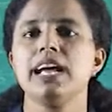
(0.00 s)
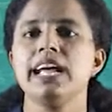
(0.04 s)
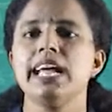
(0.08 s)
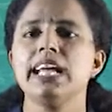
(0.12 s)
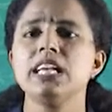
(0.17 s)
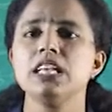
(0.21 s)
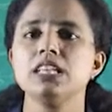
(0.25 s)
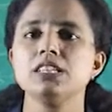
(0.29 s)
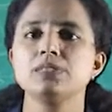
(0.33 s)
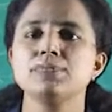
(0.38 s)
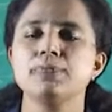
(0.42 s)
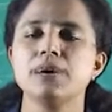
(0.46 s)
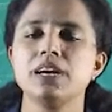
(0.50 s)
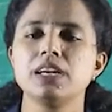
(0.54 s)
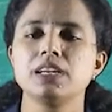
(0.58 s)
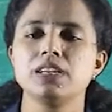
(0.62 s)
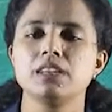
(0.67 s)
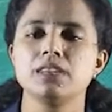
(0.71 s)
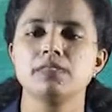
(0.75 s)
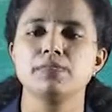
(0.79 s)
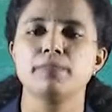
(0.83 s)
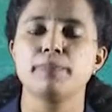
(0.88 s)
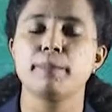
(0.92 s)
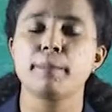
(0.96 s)
It is
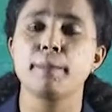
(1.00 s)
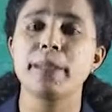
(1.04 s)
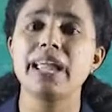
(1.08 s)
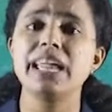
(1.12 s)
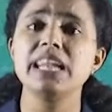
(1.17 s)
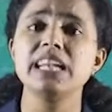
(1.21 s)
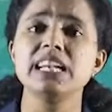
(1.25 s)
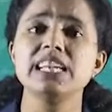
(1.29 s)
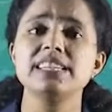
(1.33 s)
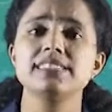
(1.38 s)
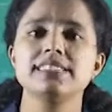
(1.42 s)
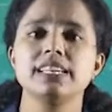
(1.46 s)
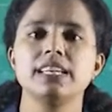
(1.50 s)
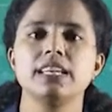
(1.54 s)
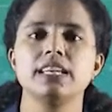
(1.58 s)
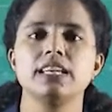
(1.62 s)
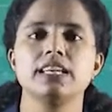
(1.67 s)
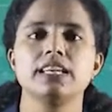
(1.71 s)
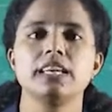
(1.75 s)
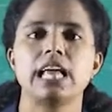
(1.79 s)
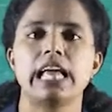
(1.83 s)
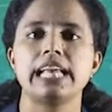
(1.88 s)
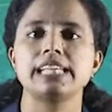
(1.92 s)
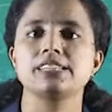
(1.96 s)
but mainly seen
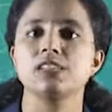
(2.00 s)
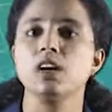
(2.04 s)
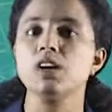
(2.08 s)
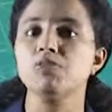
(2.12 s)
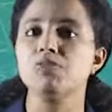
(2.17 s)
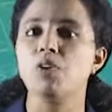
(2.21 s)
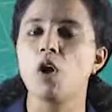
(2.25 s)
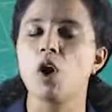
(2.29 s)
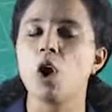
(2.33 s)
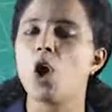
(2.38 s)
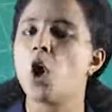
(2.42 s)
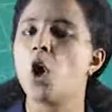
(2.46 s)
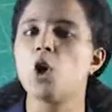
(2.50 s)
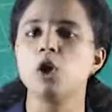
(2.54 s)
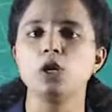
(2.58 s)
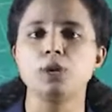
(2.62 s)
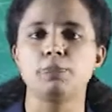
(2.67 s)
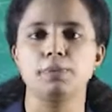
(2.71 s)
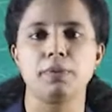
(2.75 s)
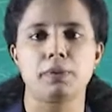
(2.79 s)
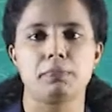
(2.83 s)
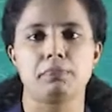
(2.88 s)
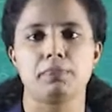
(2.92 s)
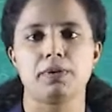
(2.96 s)
in case of
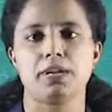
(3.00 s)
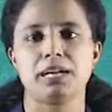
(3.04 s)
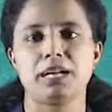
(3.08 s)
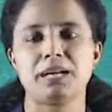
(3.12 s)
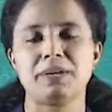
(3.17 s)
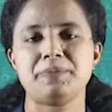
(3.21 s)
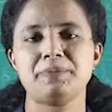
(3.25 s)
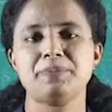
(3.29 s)
old people.